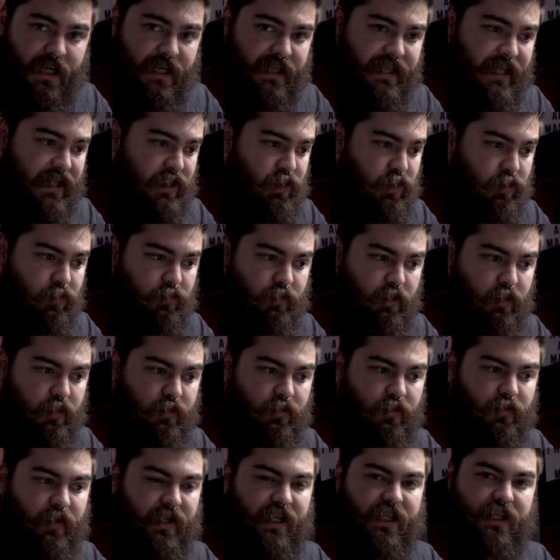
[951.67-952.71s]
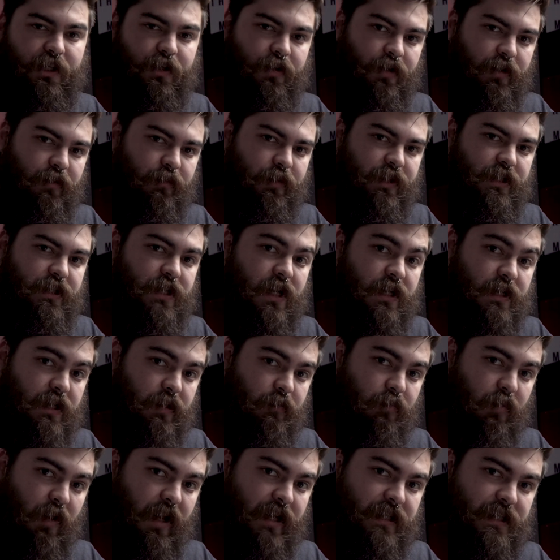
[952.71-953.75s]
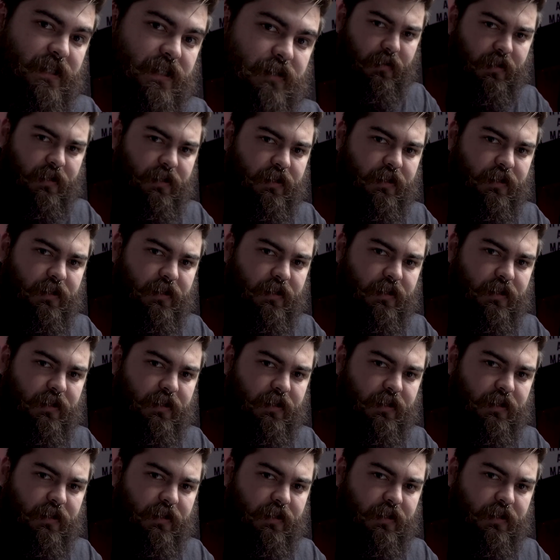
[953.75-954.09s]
that you do in your retouching process,